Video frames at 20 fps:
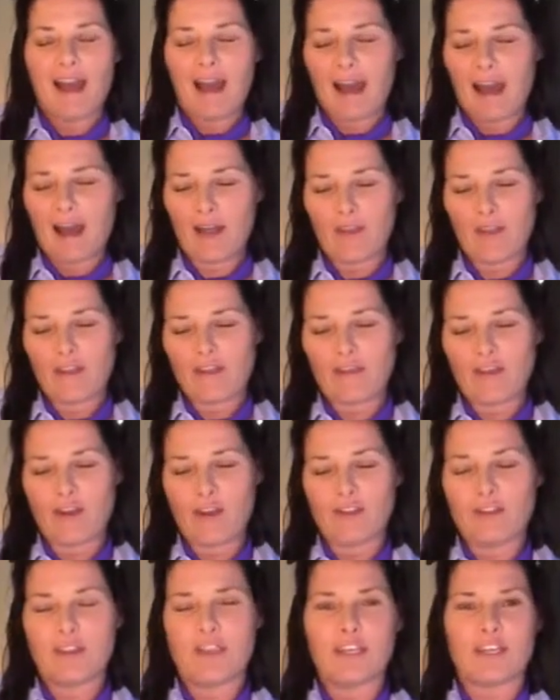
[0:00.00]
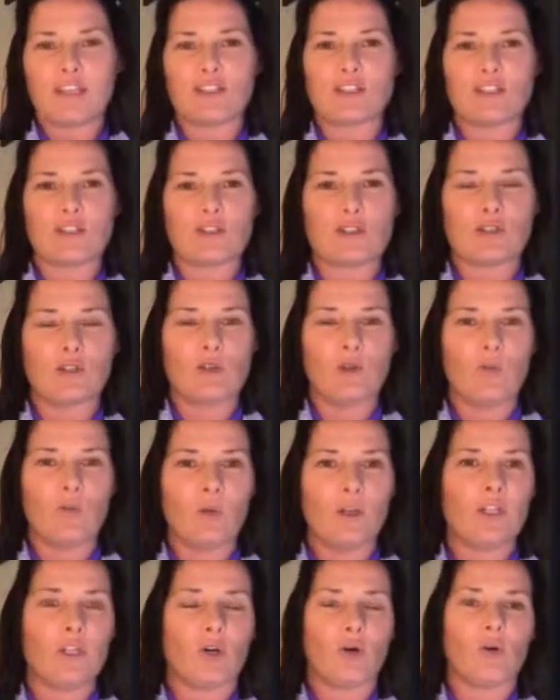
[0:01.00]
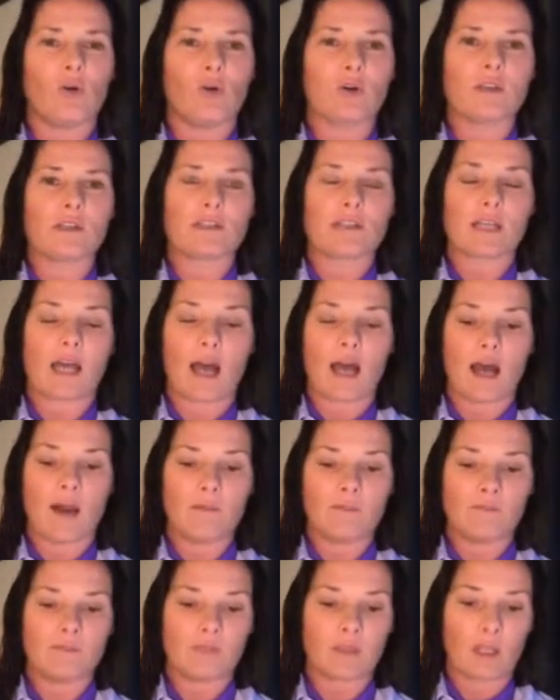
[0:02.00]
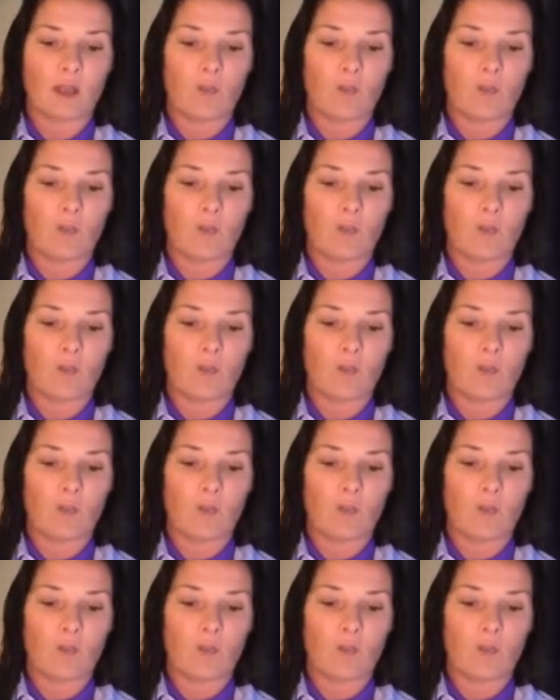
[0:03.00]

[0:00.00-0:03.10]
Uh, the third thing to do with a horse um,